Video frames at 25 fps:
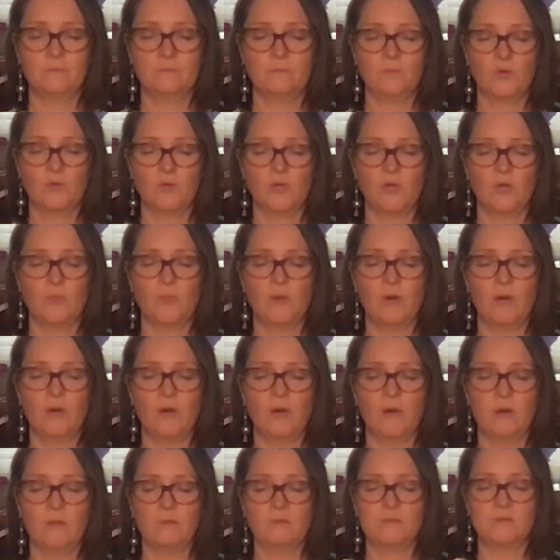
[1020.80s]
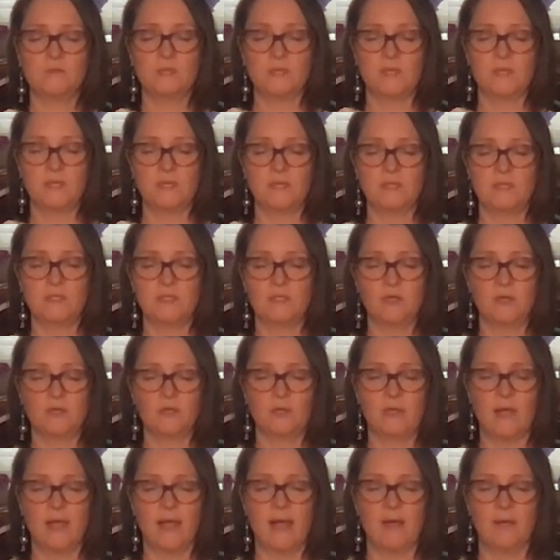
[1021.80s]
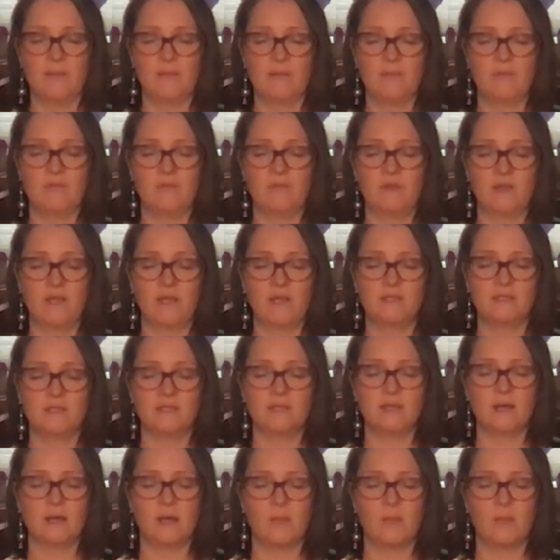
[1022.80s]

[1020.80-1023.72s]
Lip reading: Bring your palms into your lap, facing